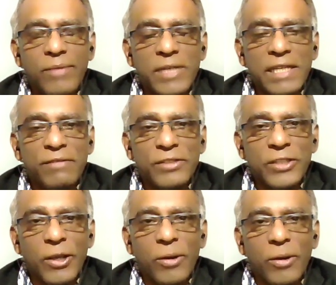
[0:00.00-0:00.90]
even
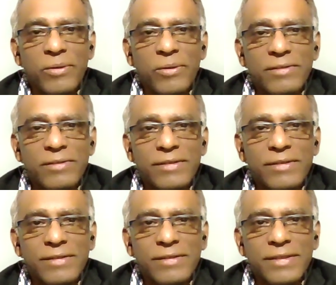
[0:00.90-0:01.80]
though
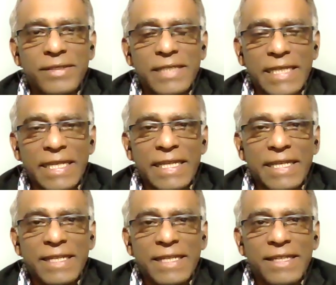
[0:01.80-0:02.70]

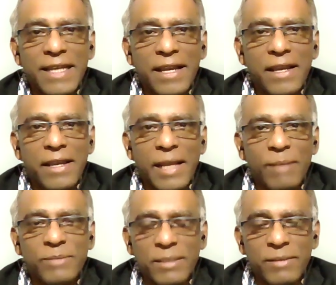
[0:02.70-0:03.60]
he
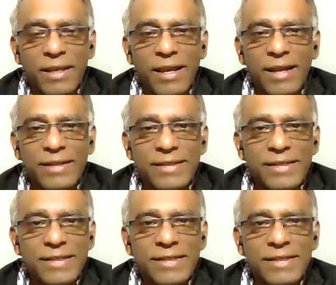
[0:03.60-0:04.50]
helped them a lot,
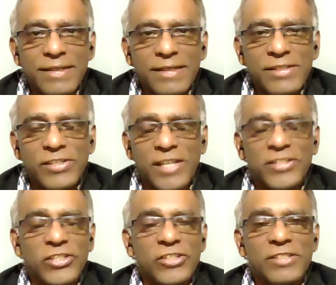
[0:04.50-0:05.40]

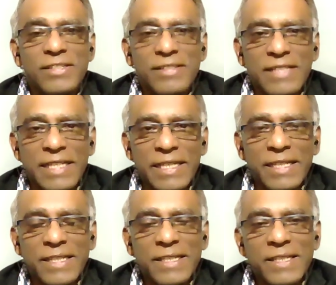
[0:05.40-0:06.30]
such as
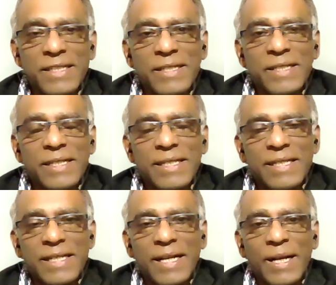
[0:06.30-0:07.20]
the
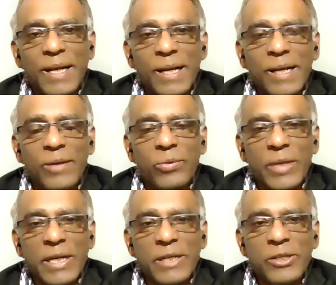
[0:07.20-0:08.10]

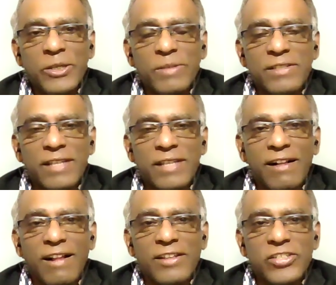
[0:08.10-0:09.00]
weird human
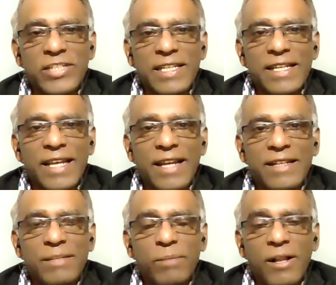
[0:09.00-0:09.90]
psychology
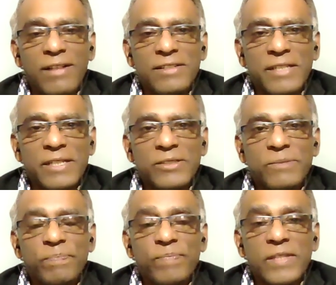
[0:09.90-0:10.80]
and
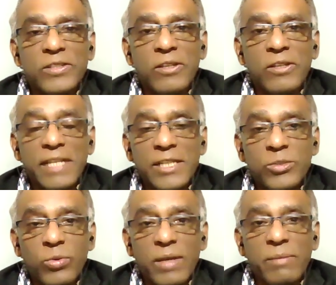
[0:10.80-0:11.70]
politics. So
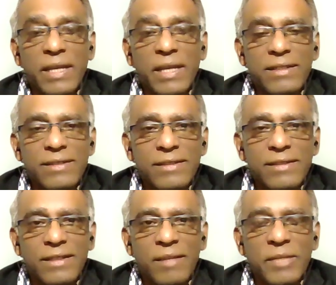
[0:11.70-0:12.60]
these
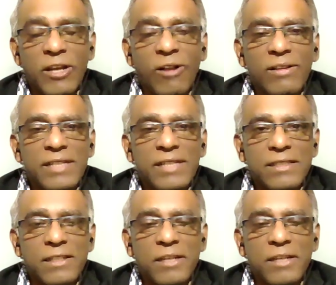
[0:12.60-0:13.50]
women, I mean, all
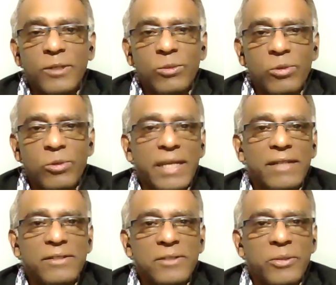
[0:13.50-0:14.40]
these liberal
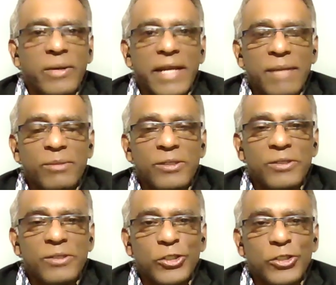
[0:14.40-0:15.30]
women who were
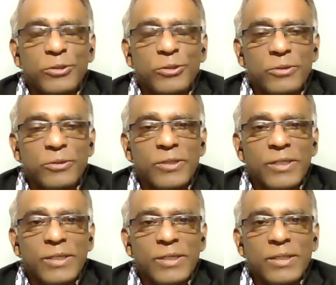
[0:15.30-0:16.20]
able to,
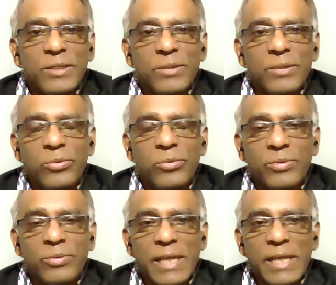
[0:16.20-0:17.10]

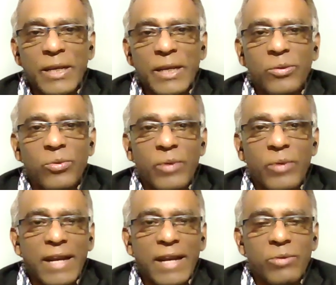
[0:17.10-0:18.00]

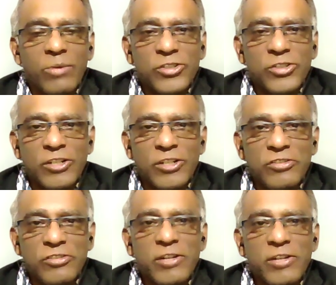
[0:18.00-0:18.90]
wear
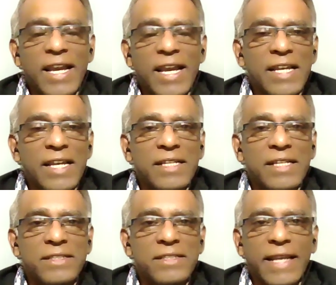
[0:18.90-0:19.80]
Western
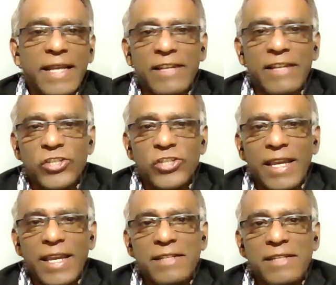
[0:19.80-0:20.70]
dress, get
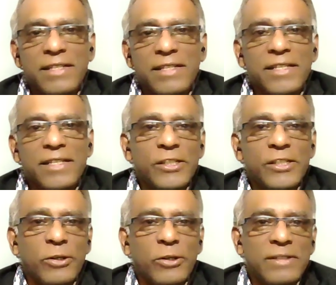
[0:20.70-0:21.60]

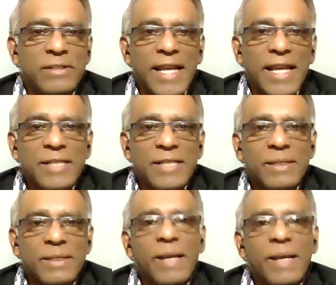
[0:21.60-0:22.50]
educated, go to dance
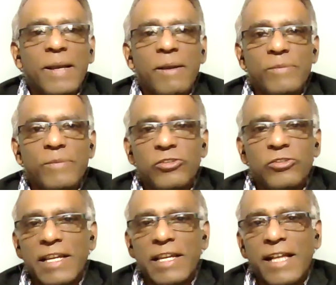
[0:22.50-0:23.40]
clubs,
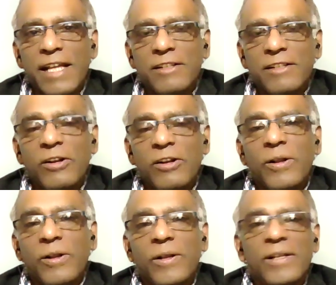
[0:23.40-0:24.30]
drink
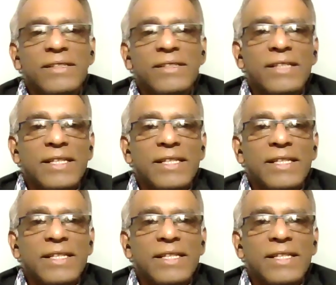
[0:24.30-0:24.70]
alcohol,